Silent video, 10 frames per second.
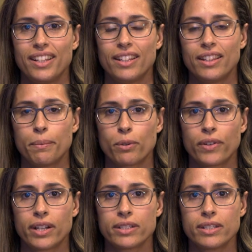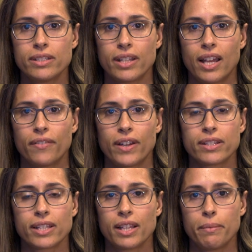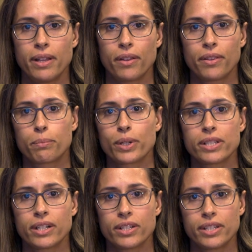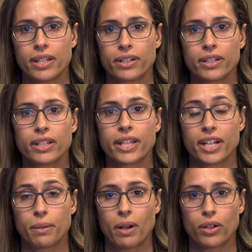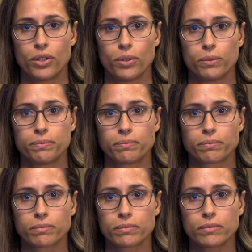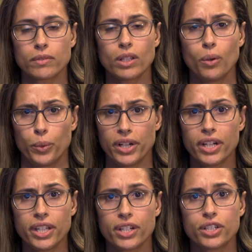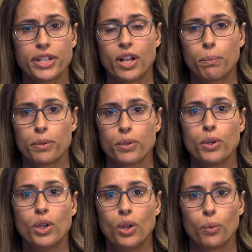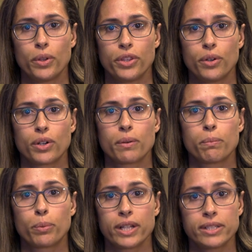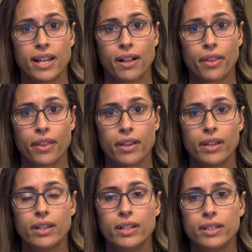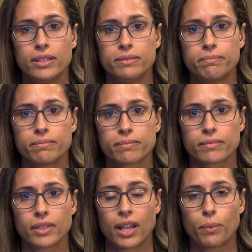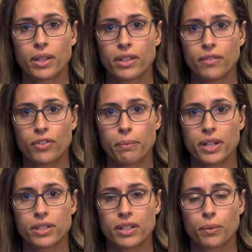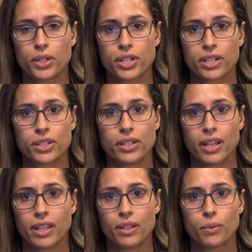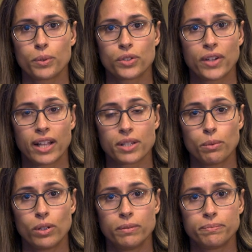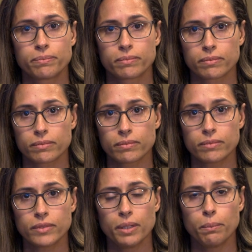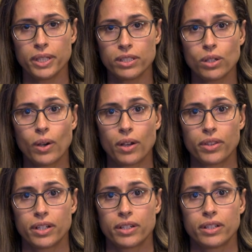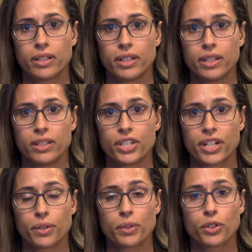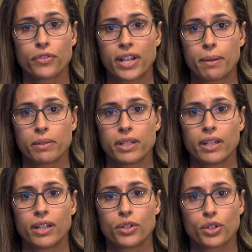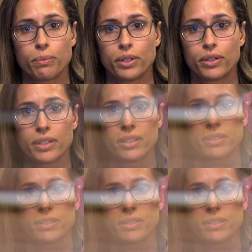The providers and staff at Salem Health Breast Care Center care about you. We are here to help you with your breast health. I hope that the information that we shared today was valuable. Please go out there and share it with your family and your community.